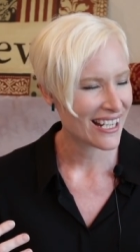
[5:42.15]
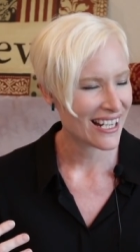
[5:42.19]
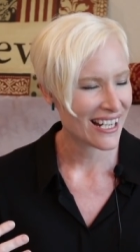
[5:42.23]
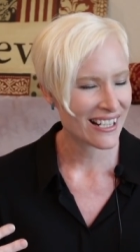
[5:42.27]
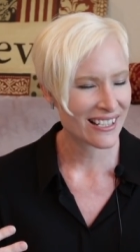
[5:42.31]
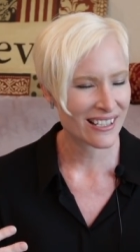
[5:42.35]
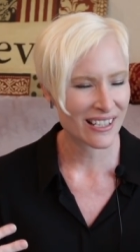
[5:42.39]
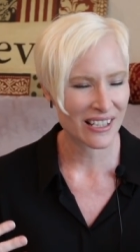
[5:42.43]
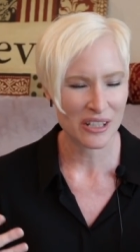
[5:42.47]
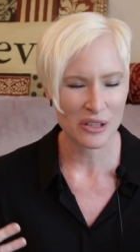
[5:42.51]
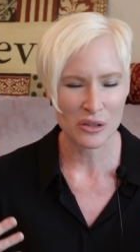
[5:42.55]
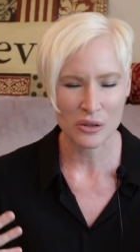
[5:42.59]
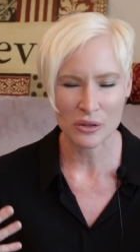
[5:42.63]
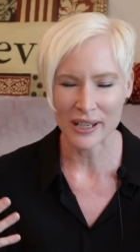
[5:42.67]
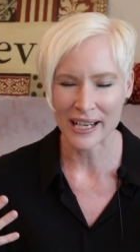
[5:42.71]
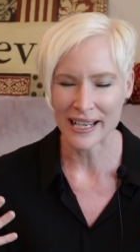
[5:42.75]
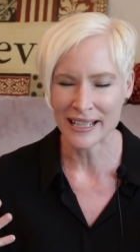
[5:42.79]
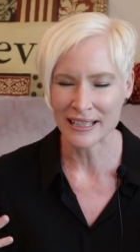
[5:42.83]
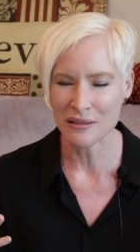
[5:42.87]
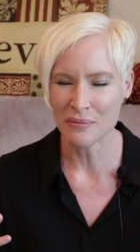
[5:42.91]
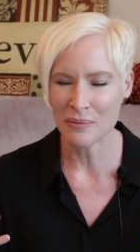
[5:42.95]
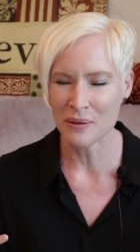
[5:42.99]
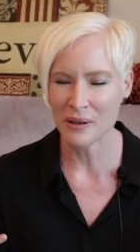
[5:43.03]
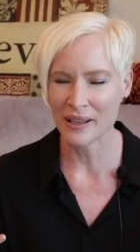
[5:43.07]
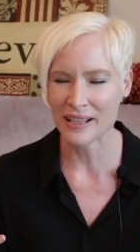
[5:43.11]
is
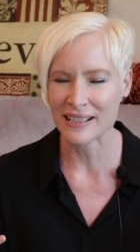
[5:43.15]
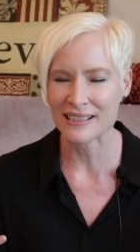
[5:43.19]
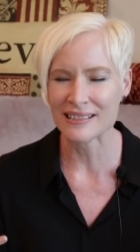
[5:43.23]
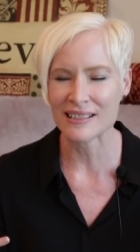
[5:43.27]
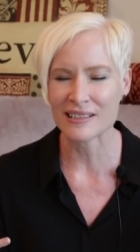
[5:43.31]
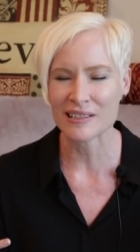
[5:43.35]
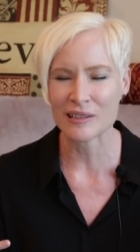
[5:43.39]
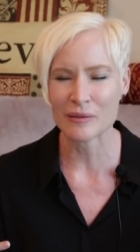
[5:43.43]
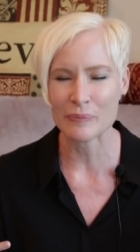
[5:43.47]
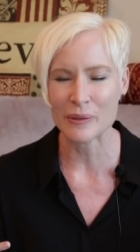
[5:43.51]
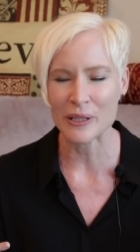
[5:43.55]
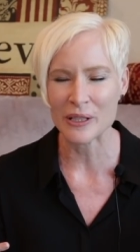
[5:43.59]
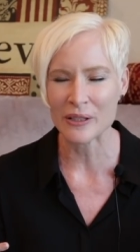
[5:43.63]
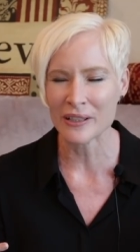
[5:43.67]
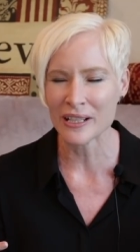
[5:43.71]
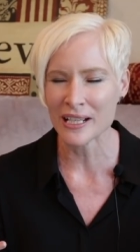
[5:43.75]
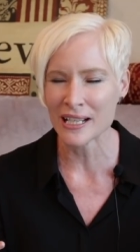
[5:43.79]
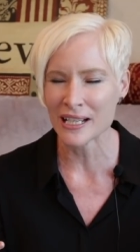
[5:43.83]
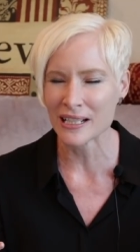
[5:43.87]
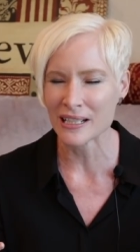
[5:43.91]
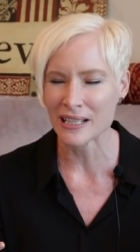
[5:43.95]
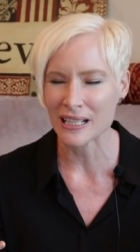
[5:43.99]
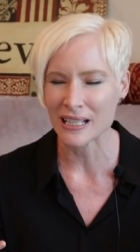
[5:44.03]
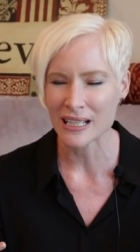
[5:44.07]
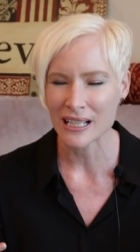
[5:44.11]
incredible as a
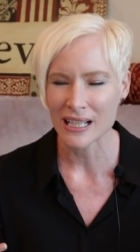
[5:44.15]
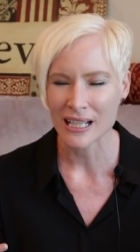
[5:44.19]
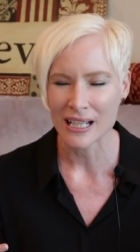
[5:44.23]
spirit.